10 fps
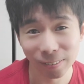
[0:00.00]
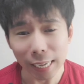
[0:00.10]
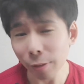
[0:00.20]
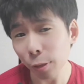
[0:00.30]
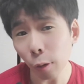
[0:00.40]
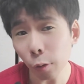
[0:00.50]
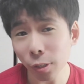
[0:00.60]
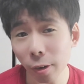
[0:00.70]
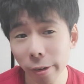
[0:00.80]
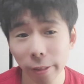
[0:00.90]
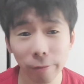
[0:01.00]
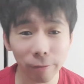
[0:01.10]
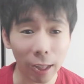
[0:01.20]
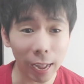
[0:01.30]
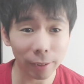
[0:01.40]
Now, those are the
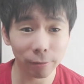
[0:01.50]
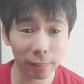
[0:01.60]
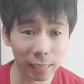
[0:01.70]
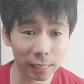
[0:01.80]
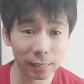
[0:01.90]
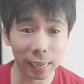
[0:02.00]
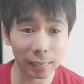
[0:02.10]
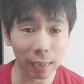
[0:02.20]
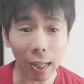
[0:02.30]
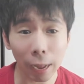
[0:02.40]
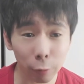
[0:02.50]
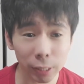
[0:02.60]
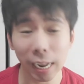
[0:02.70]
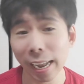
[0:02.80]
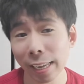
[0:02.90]
5 things that I
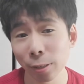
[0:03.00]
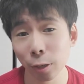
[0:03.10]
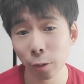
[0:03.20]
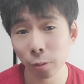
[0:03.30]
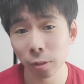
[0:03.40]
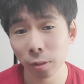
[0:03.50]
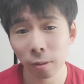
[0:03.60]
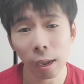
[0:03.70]
wish I had known